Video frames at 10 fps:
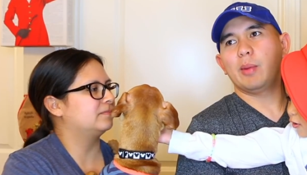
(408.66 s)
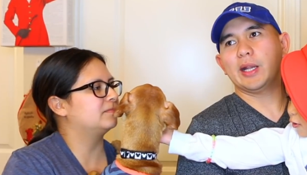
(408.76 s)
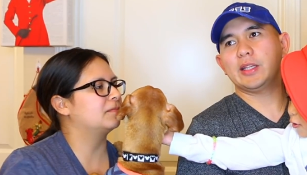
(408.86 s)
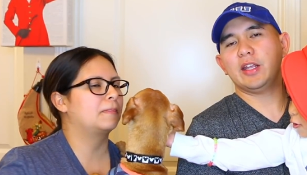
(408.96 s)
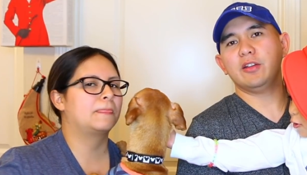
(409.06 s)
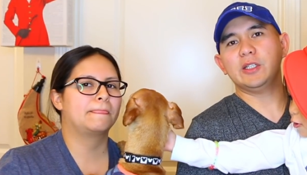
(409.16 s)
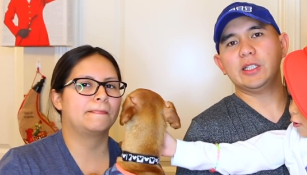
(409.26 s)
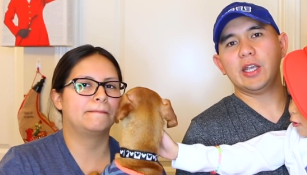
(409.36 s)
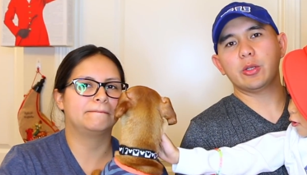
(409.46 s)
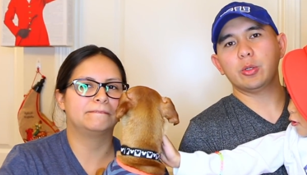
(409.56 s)
Speaker 1: But at the end
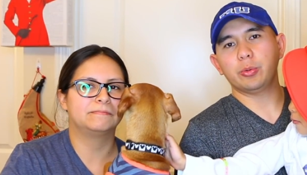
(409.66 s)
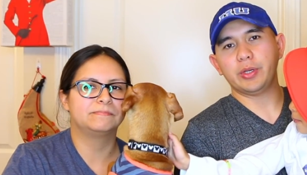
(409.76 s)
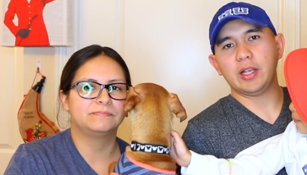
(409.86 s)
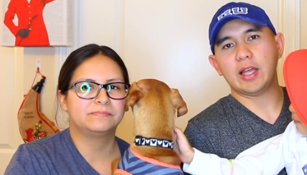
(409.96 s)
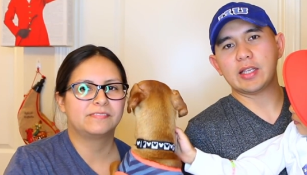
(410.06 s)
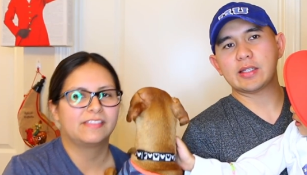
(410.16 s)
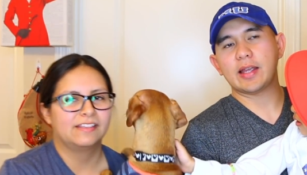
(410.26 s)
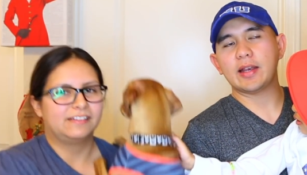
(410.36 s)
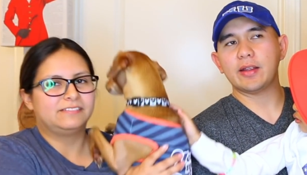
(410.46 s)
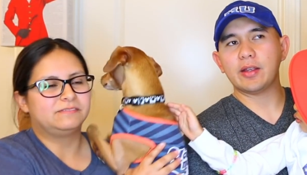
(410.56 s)
of the day, you'll
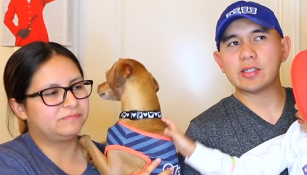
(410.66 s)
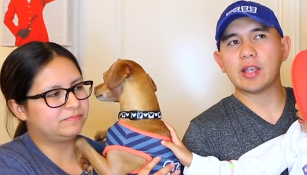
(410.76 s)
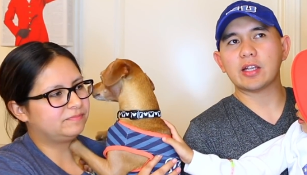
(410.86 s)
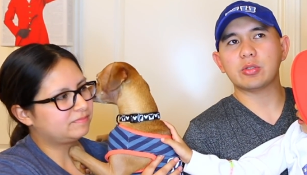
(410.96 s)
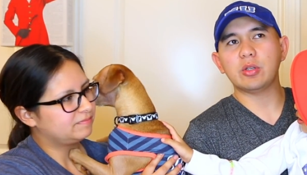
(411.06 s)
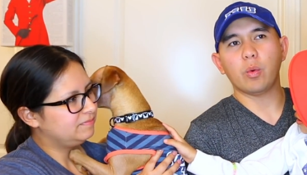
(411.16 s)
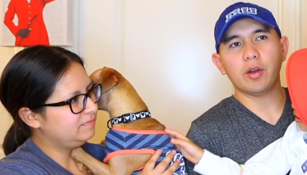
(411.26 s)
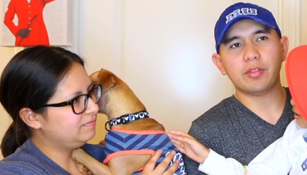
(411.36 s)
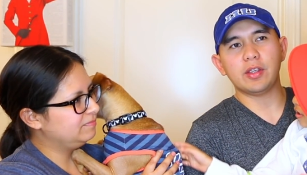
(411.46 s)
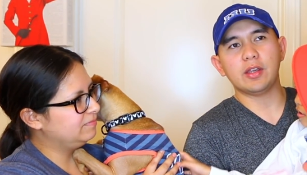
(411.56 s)
realize that it's actually
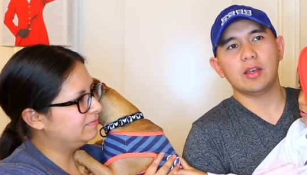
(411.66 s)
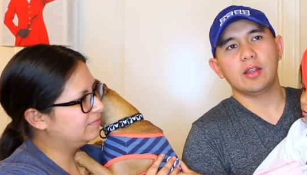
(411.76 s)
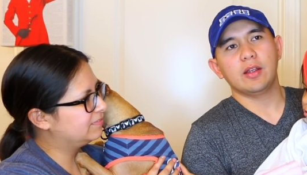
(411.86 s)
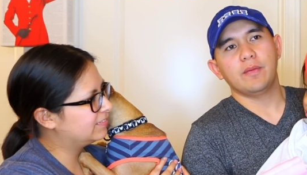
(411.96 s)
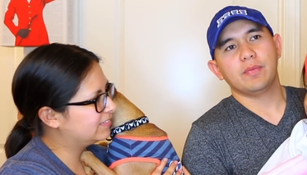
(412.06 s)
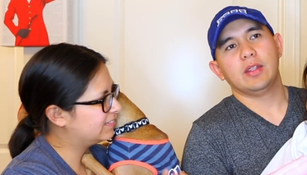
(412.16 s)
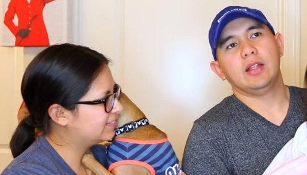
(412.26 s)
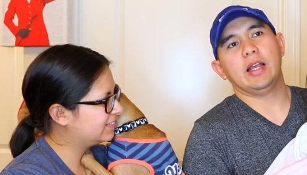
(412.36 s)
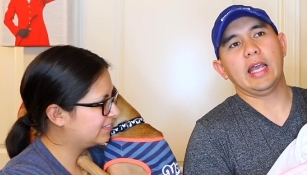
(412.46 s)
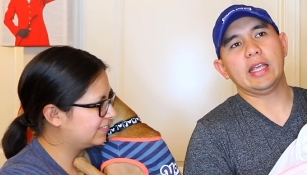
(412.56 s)
worth it. Like,